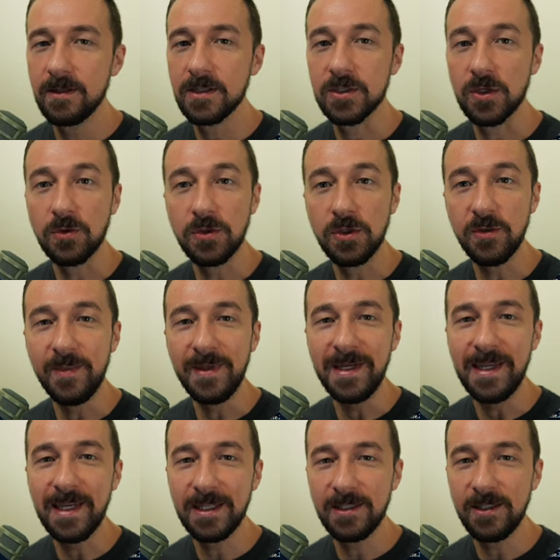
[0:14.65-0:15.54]
So to
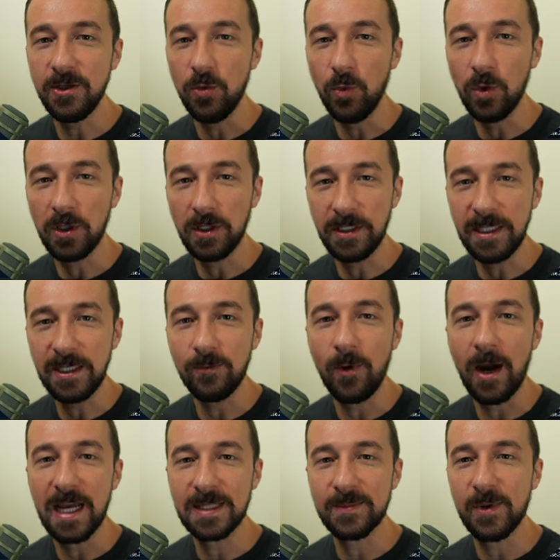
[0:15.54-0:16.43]
begin, you will need
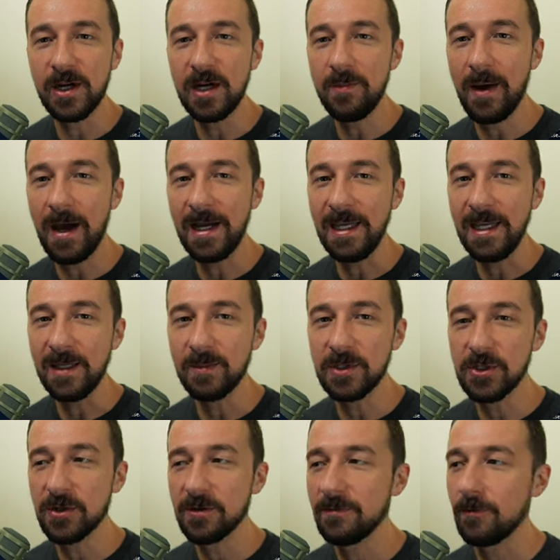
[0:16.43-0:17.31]
Raspberry Pi
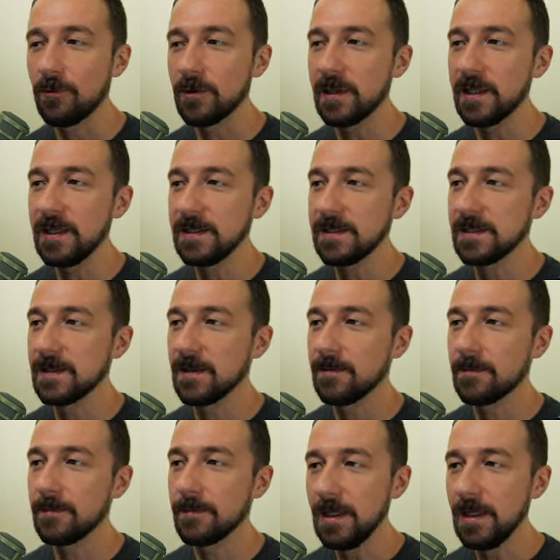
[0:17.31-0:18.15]
Imager for this.